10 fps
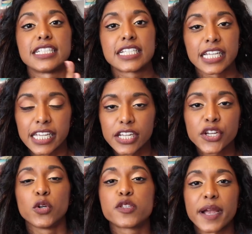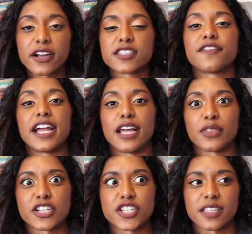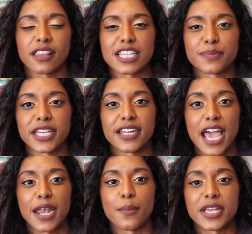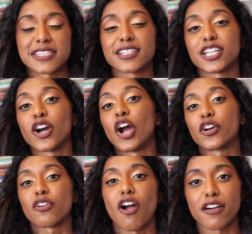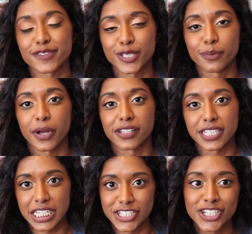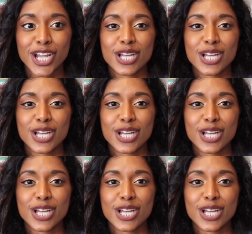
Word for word: teen whose parents find out that she's a lesbian and basically cart her off to Bangladesh